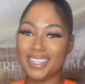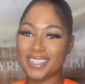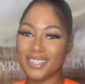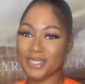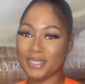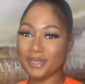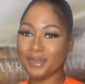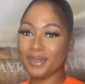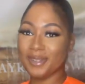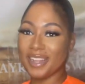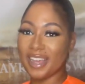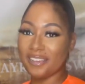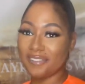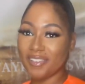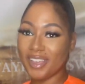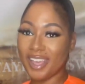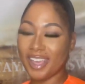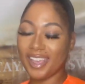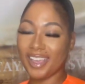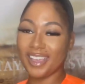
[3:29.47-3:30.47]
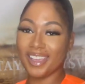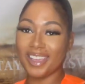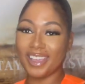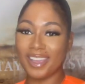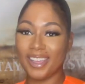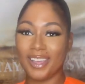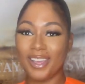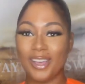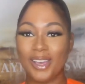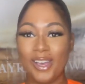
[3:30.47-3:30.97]
Do you love it,
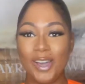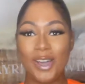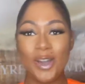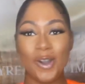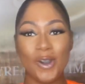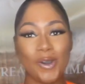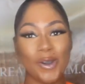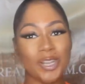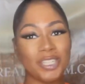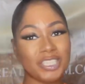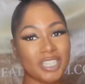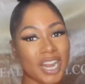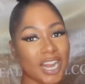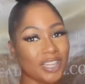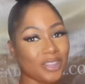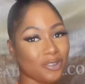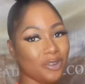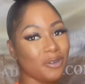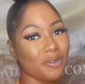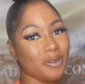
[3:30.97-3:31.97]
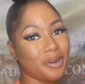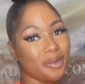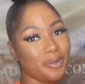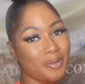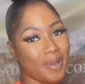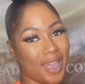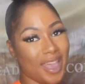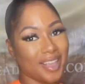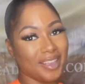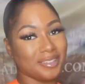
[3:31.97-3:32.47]
or should I throw it
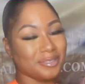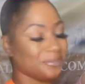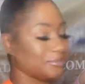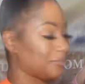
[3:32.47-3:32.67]
away?